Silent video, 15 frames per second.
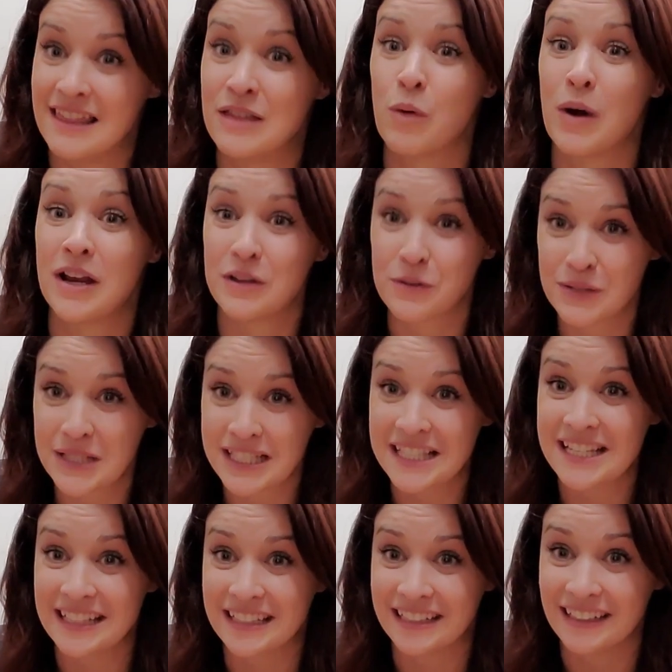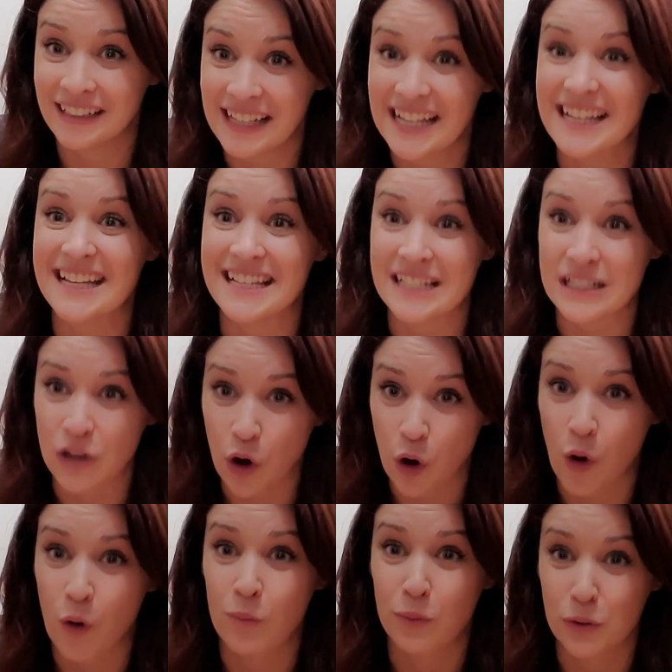what you see is
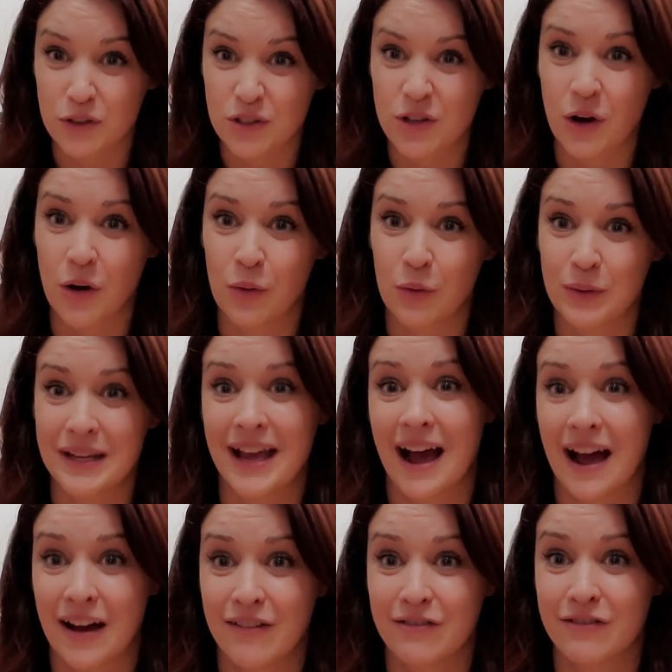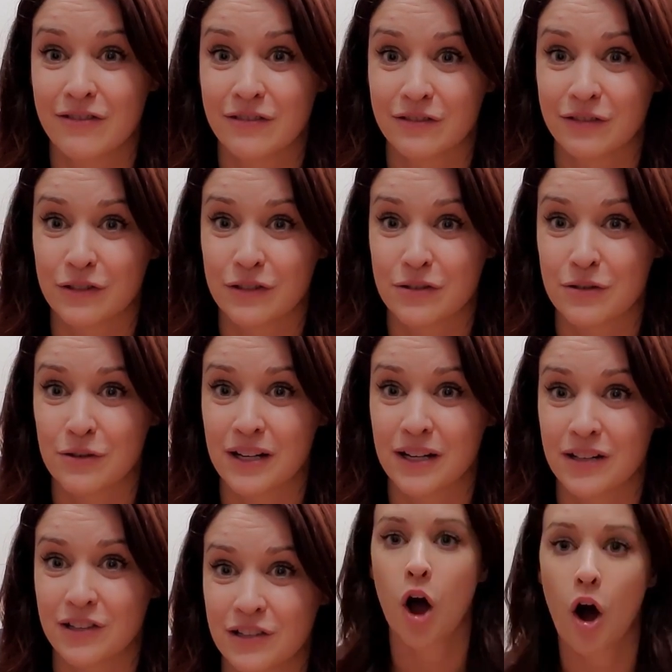almost all we have for
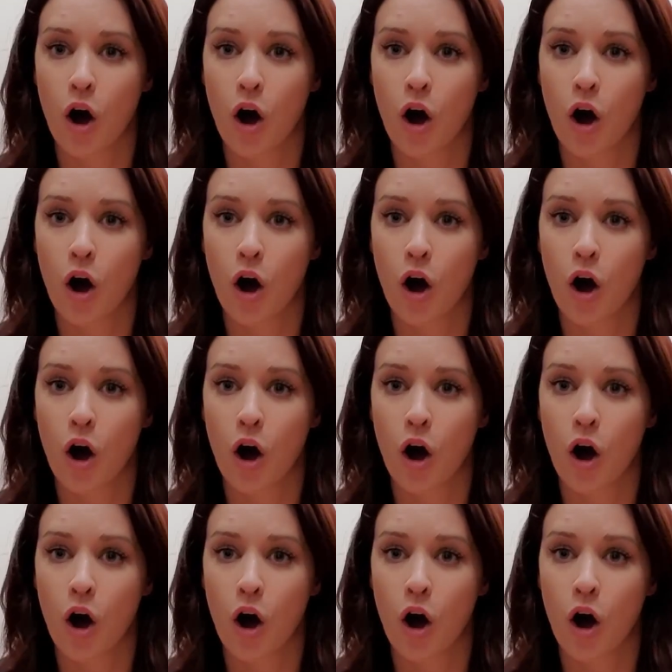storage.